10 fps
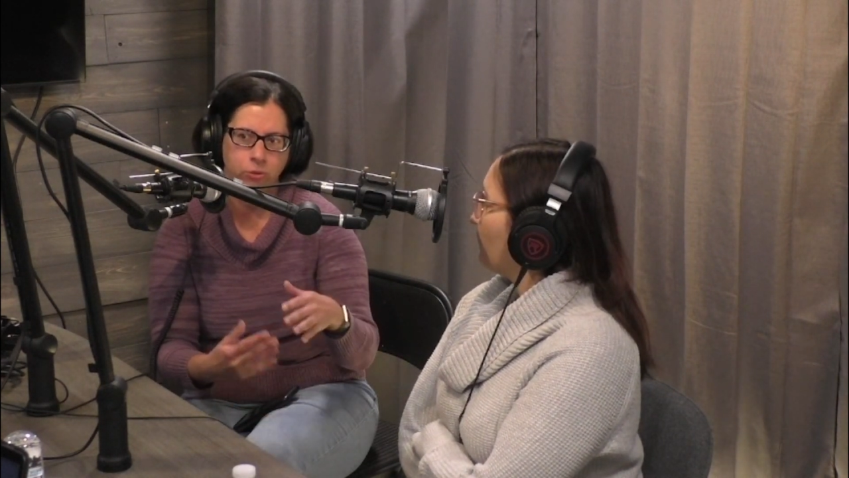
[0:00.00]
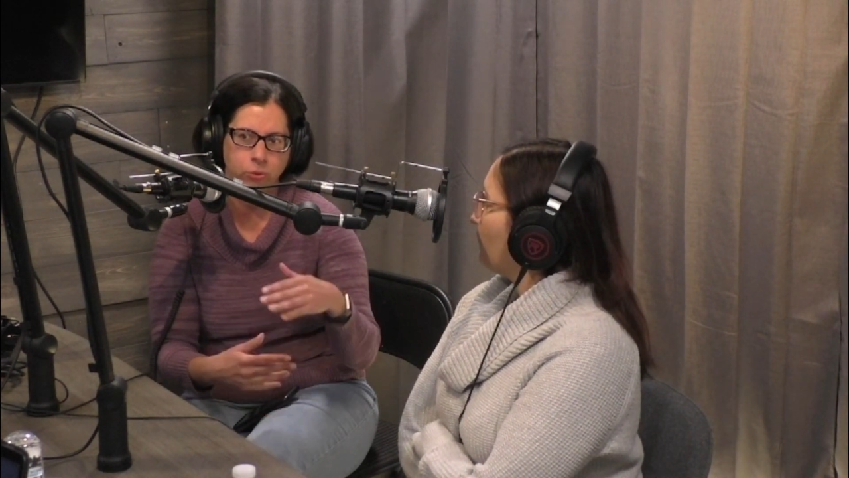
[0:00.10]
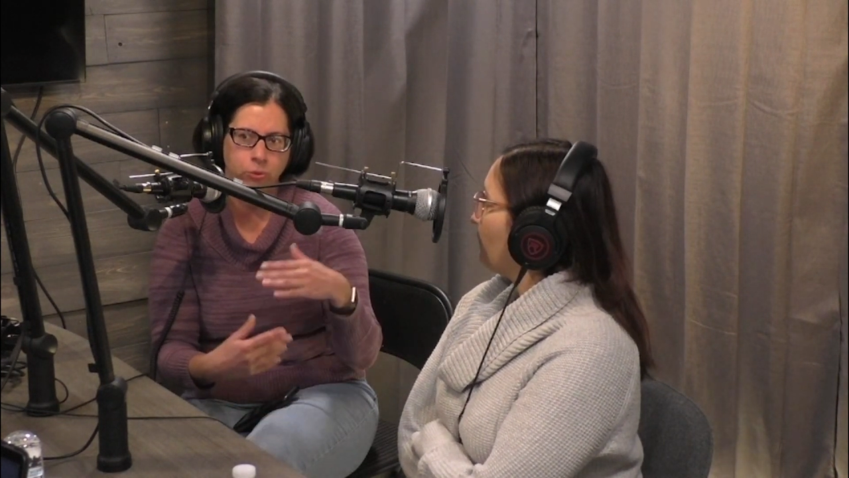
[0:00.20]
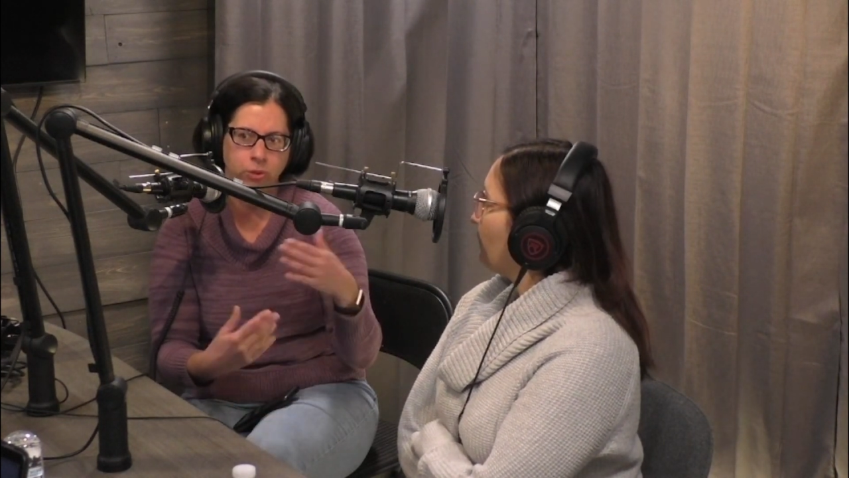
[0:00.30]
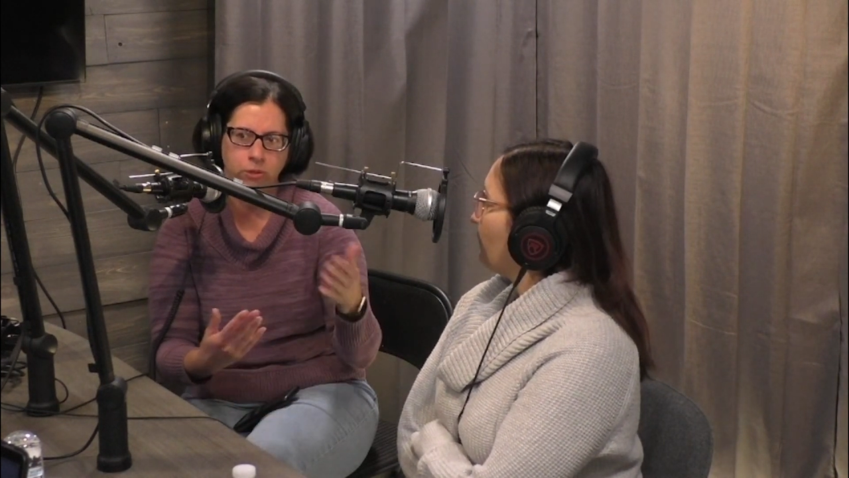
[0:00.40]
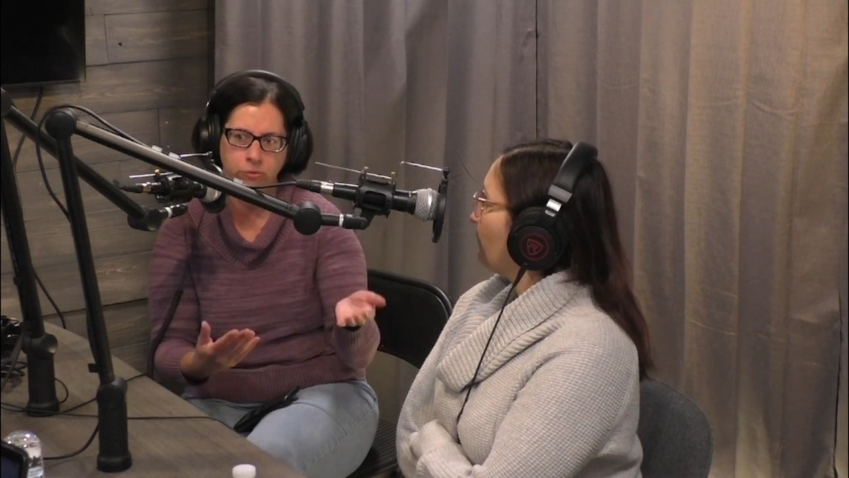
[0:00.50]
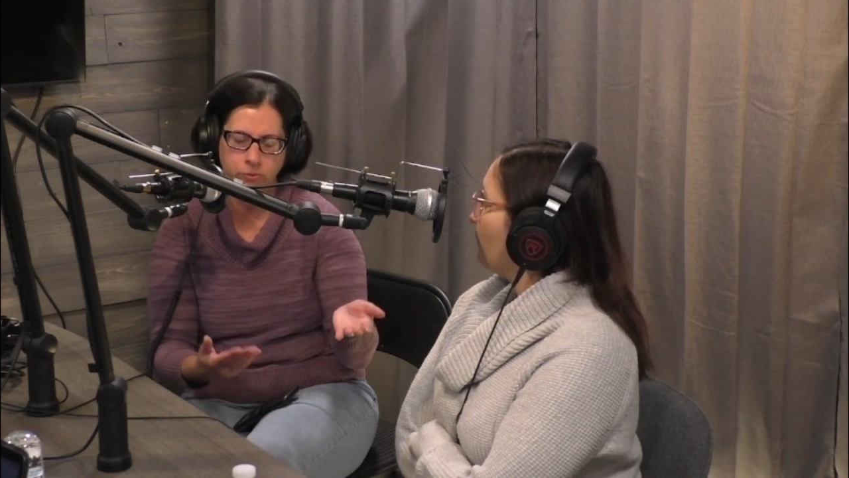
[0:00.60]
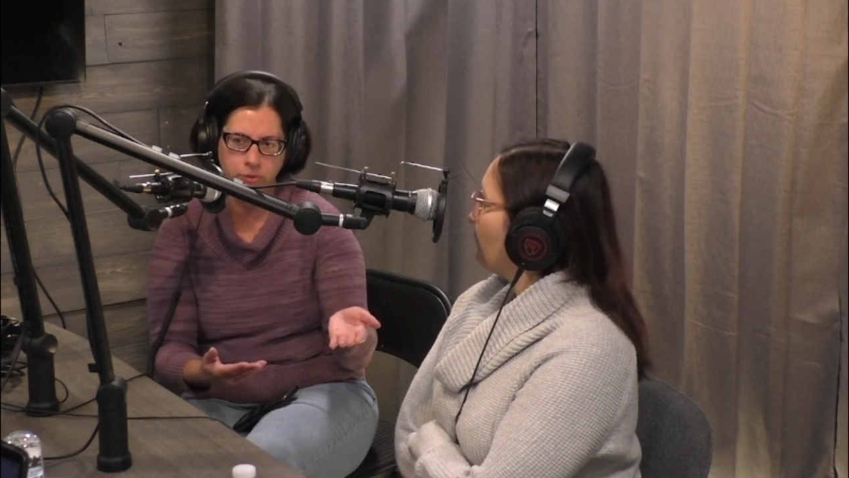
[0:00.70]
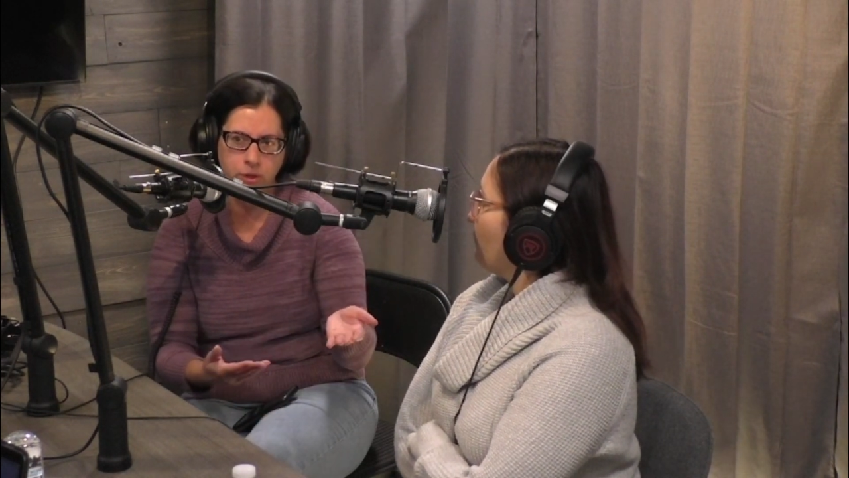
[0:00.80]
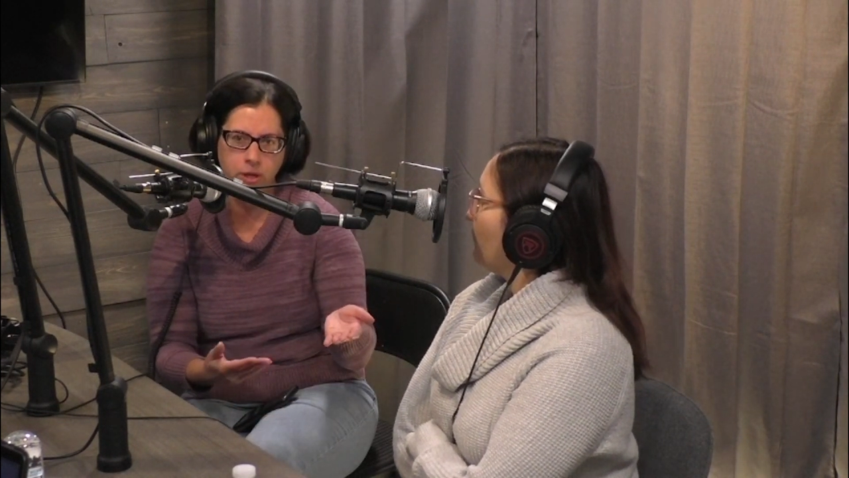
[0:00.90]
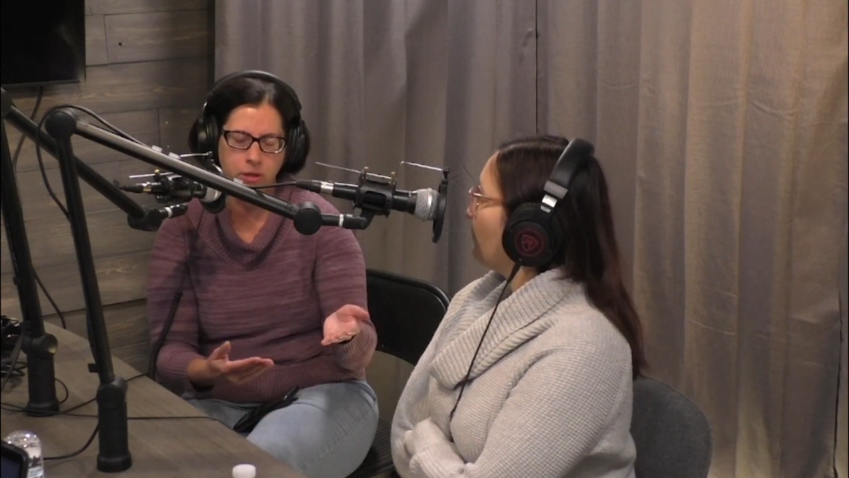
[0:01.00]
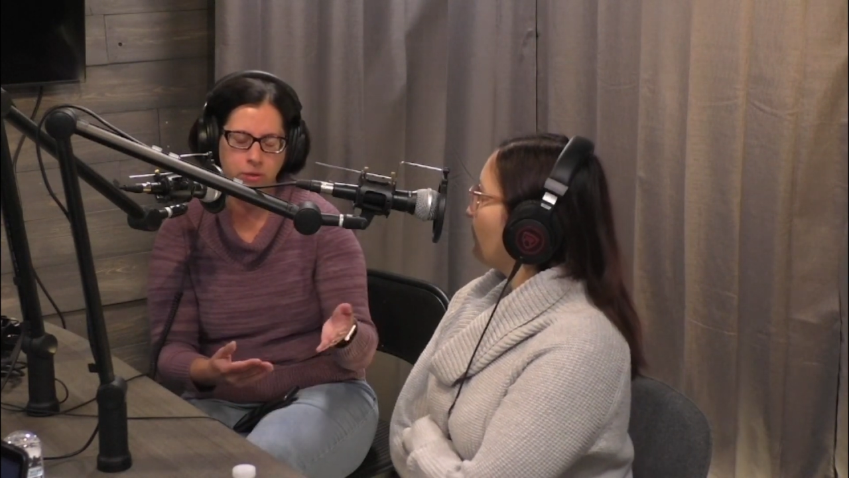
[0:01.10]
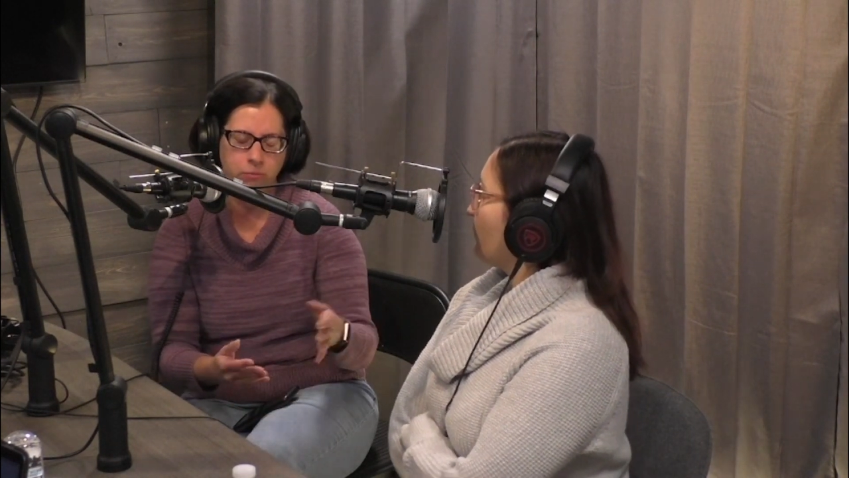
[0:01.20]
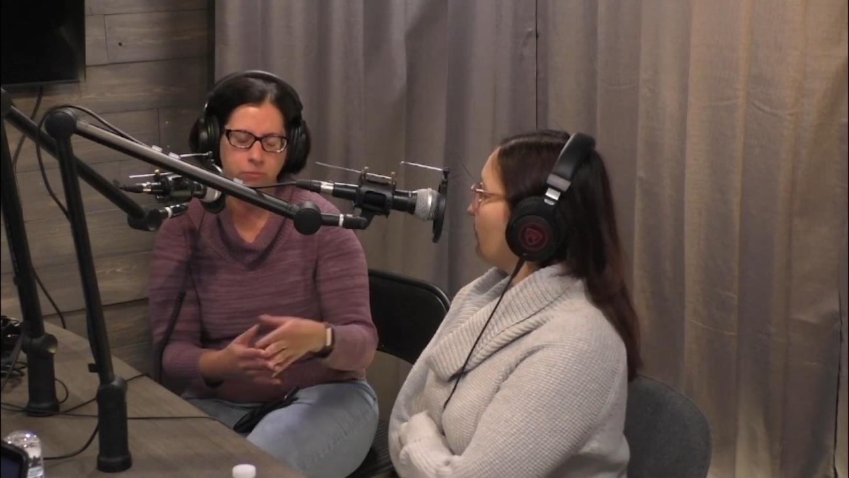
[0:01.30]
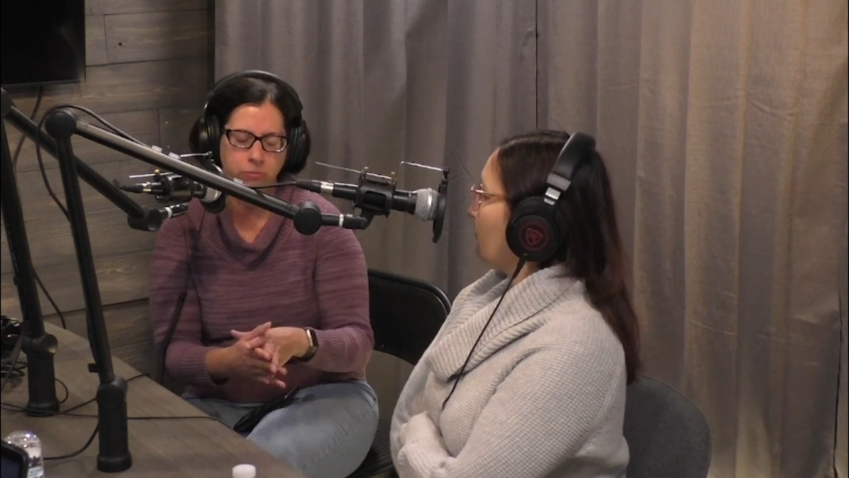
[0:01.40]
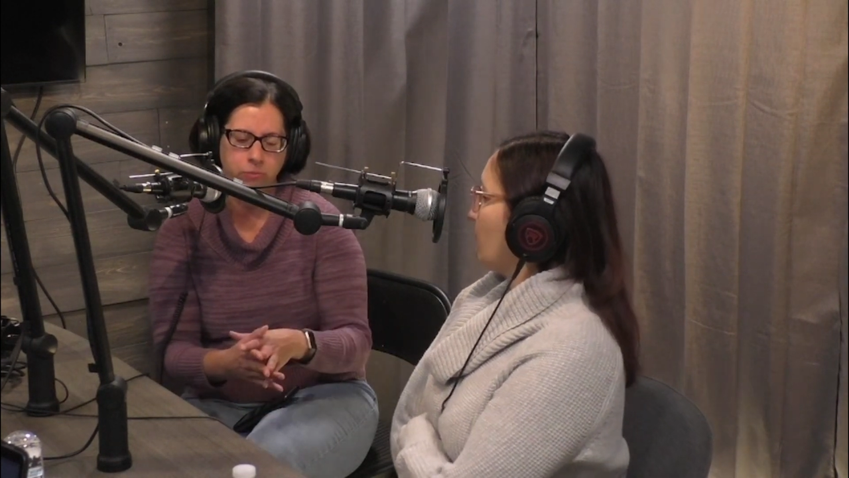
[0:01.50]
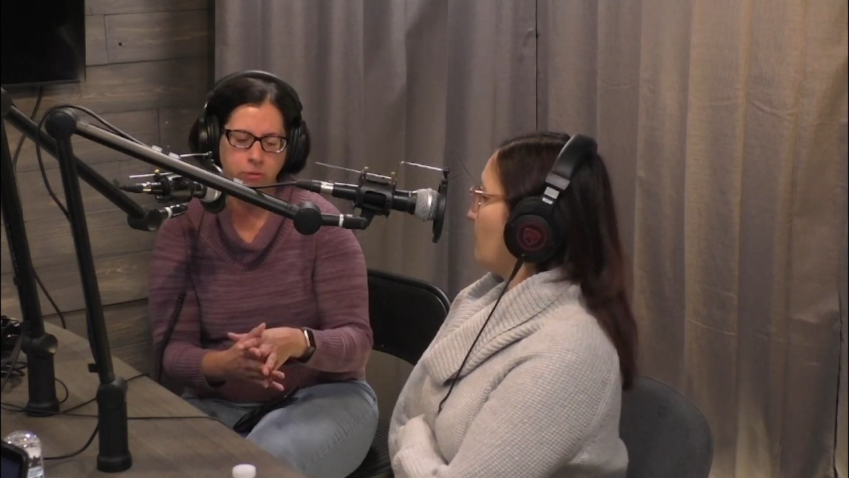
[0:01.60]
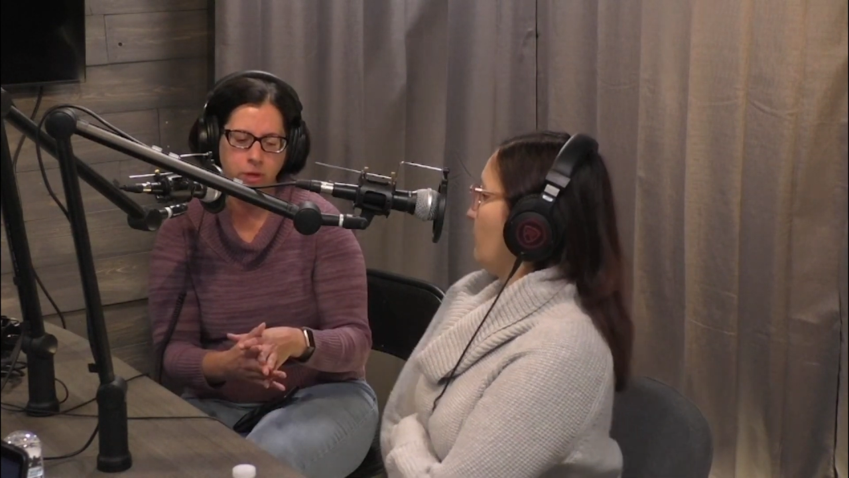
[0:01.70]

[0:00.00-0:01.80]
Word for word: who we've um,